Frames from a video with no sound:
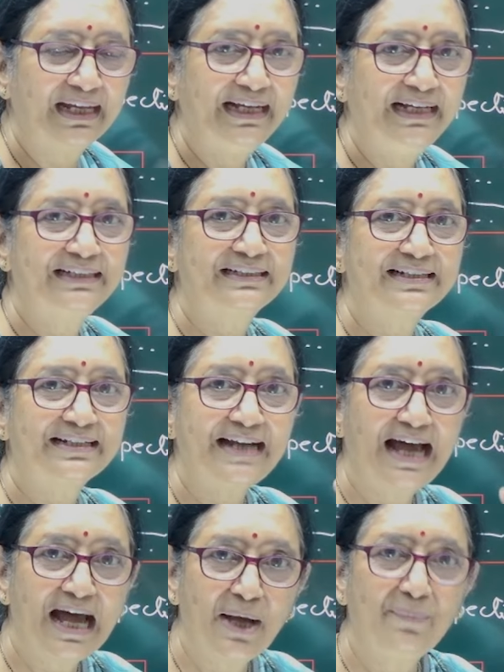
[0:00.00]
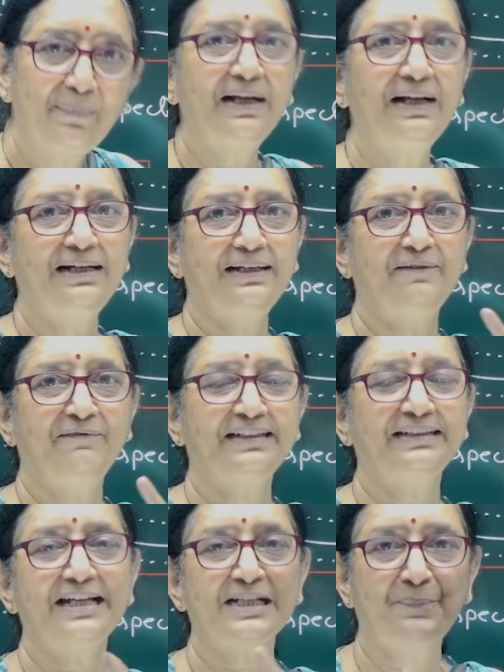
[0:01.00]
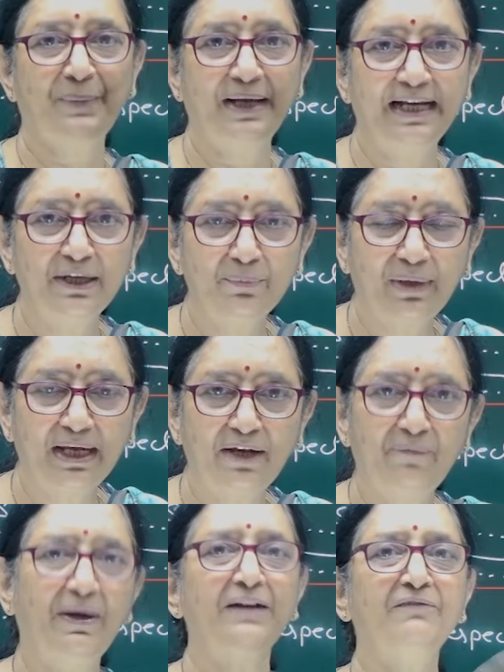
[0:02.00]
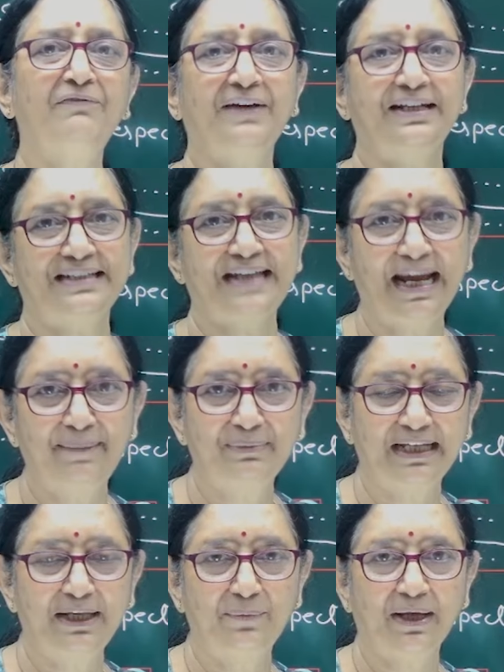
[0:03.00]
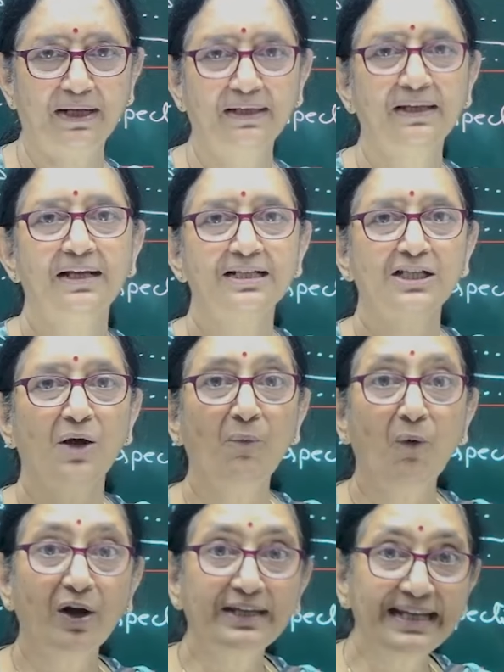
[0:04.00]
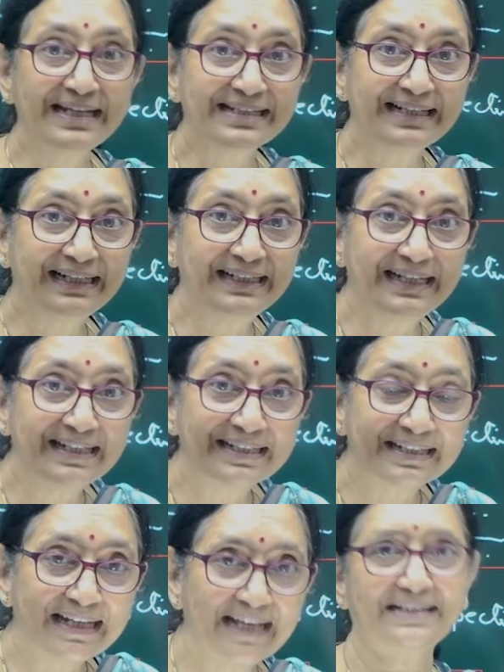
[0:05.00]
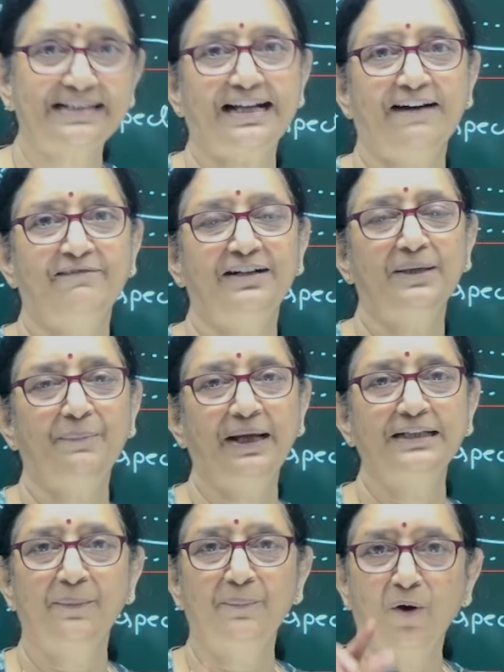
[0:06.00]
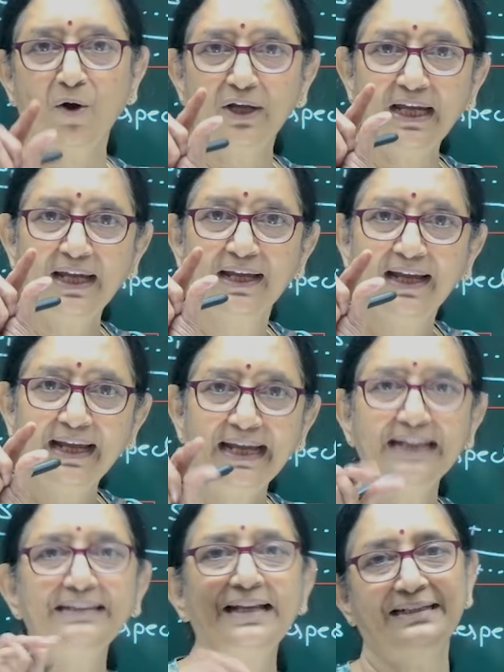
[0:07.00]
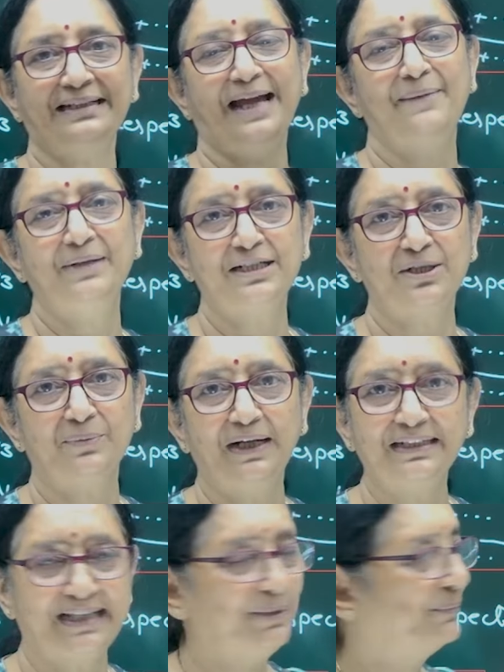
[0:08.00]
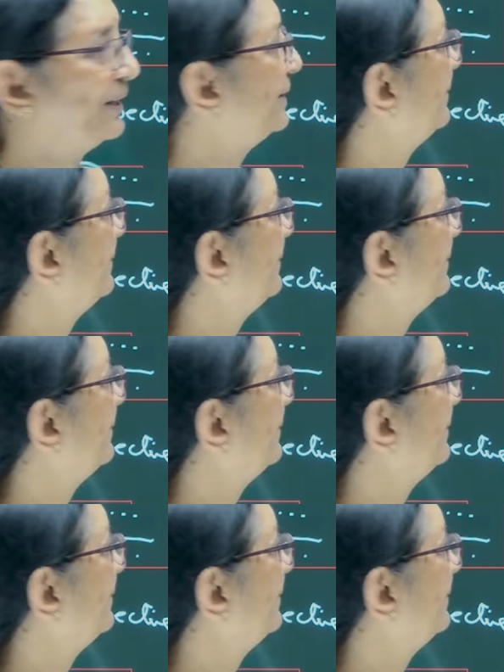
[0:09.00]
It travelled with a speed V1 for time T1. So what is the distance covered by the body in the time interval T1?